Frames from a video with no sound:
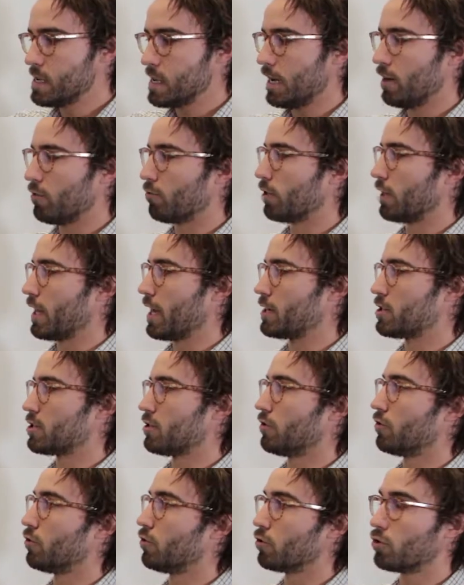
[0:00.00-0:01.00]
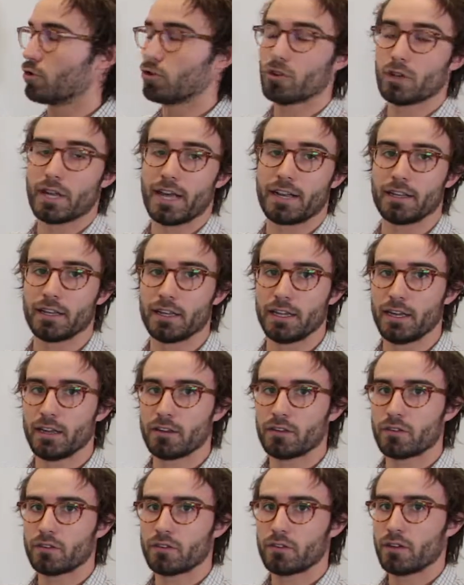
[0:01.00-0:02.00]
in relation to Google
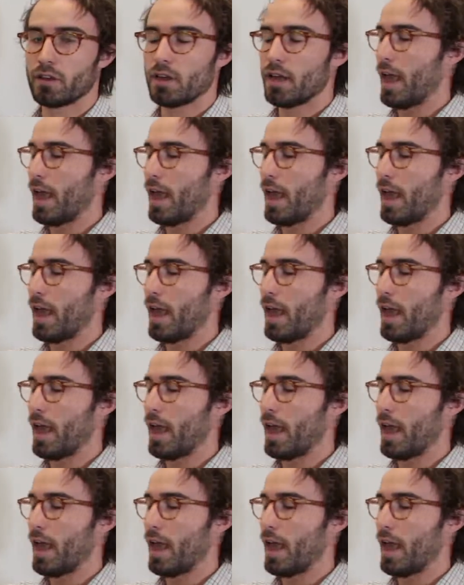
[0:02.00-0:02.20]
Analytics,